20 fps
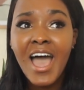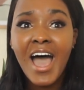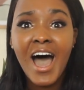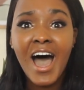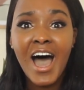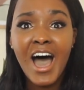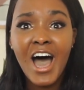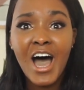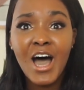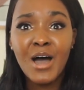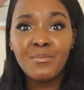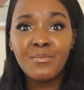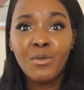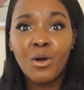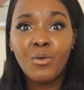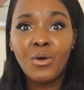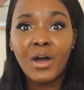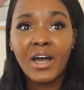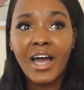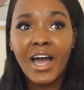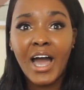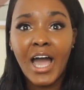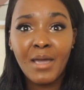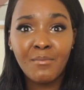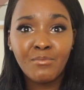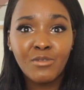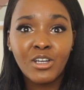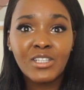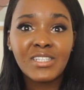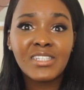Um,
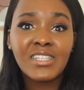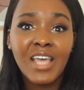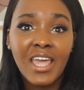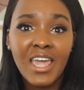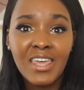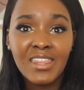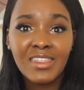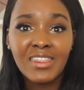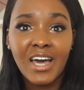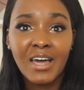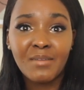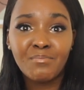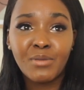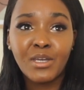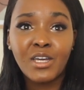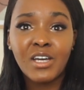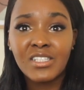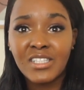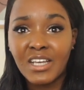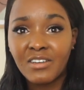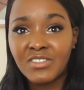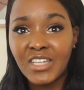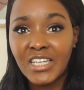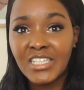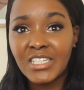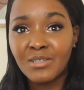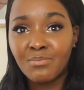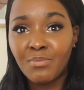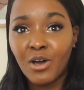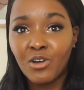I'm not saying that because I've
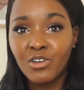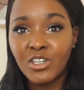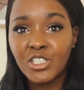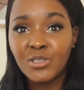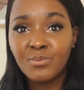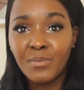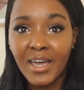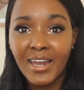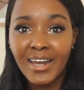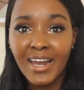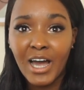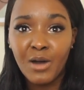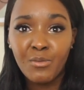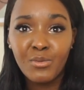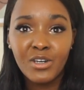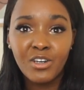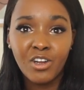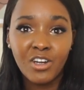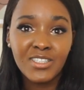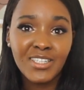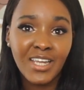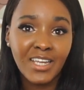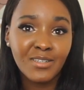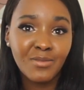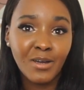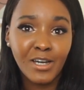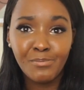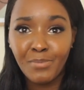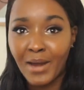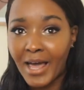dated Polish men, I would not date
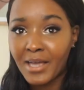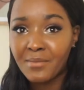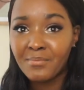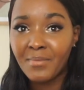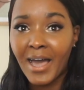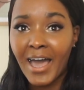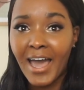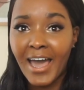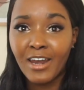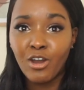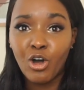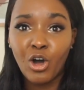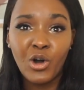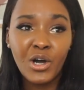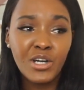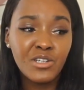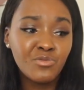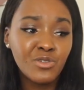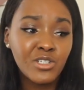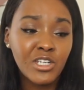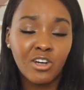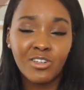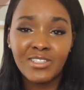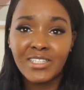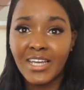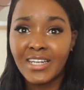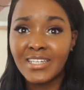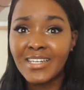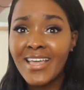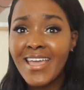a black man or not
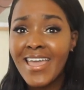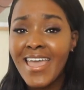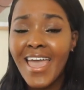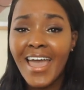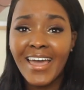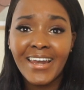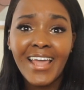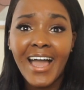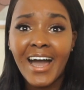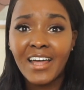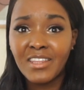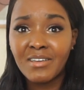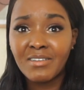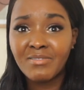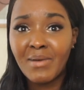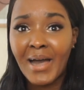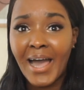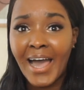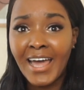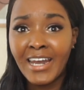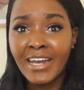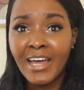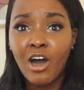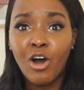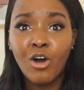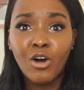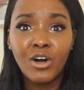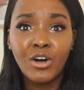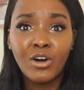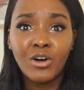date any other man
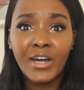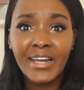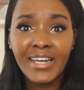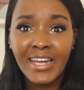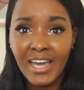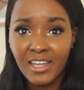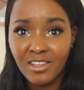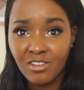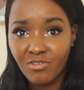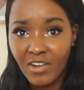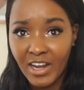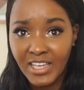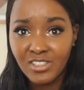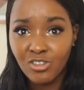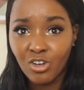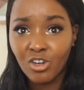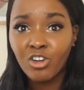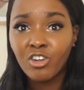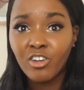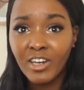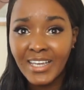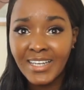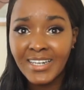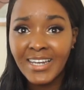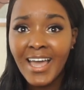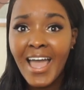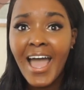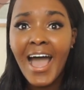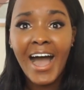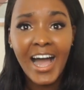or any other race or creed.
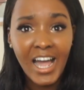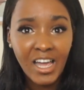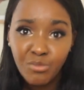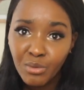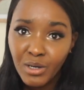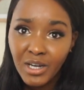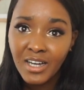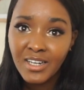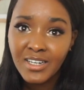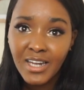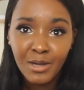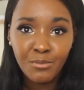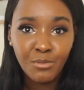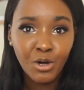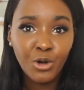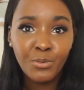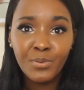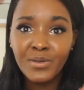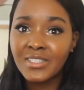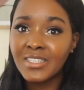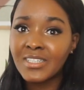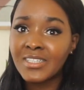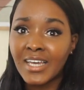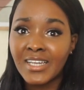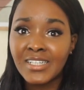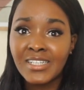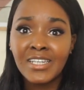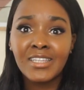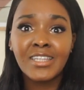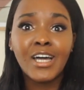I would. I'm open to
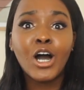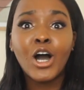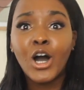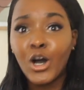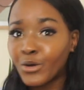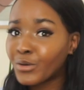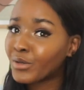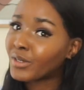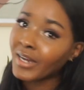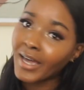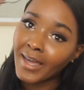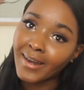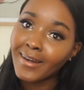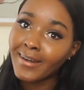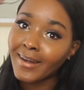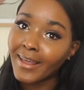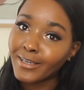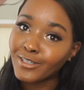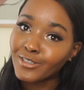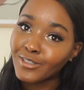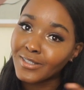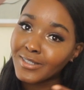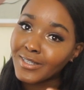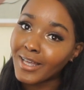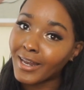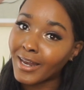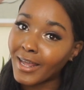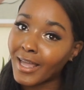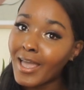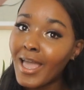dating the whole United Nations,
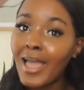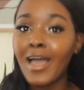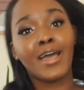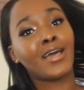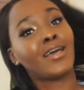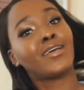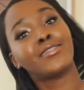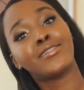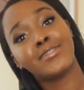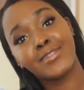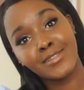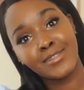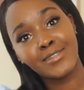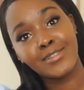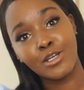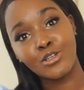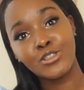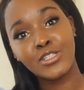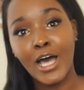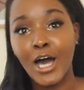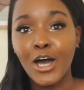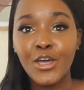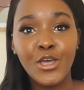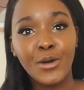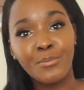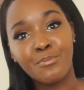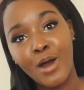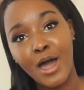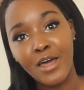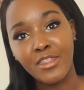honey. So tell
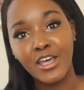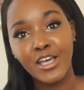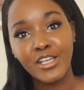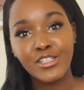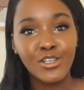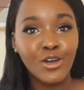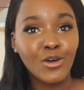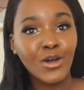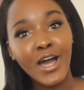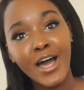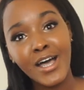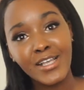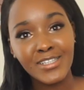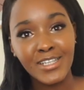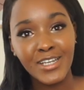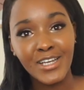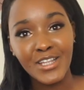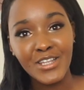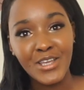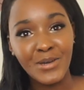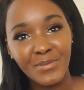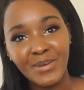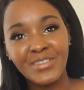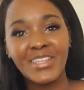your brothers, your cousins, your...